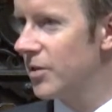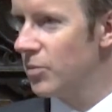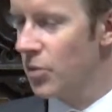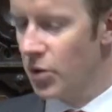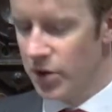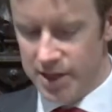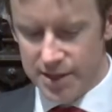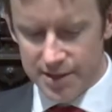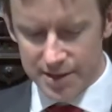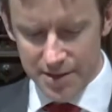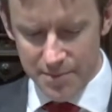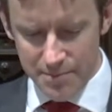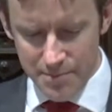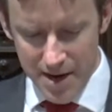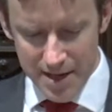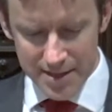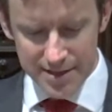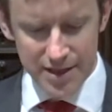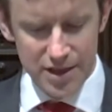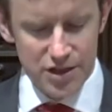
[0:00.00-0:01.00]
What is the
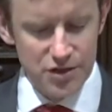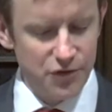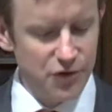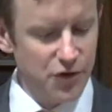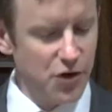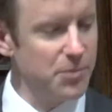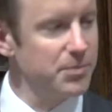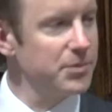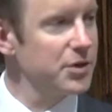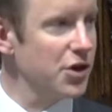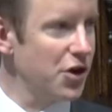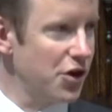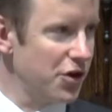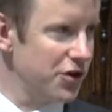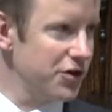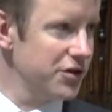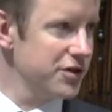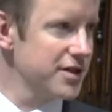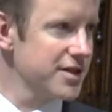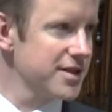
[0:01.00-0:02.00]
message from
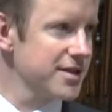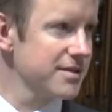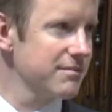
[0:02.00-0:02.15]
God